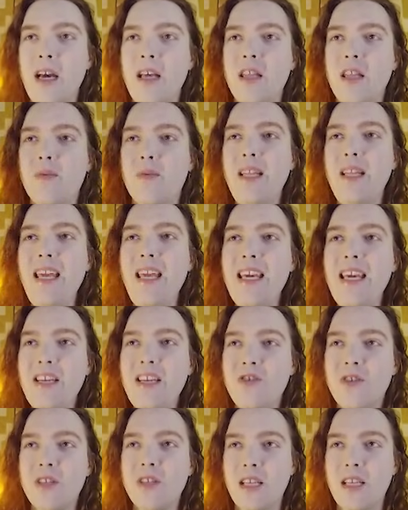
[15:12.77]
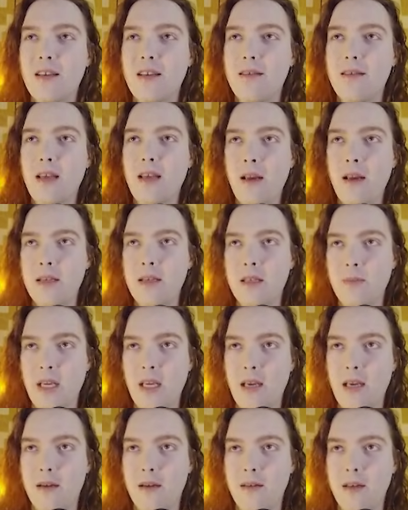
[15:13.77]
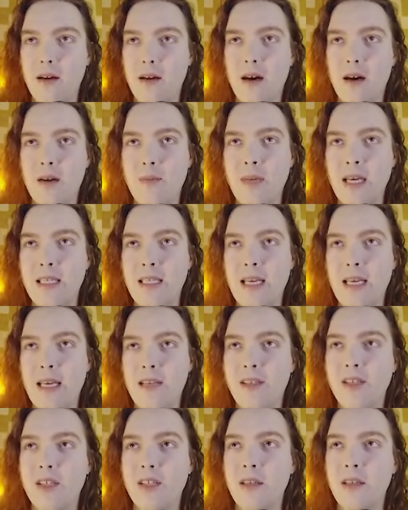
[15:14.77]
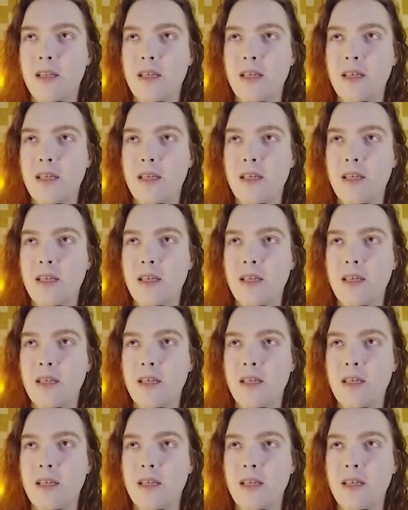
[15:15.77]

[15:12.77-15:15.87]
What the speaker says: The really interesting thing to me here that caught my attention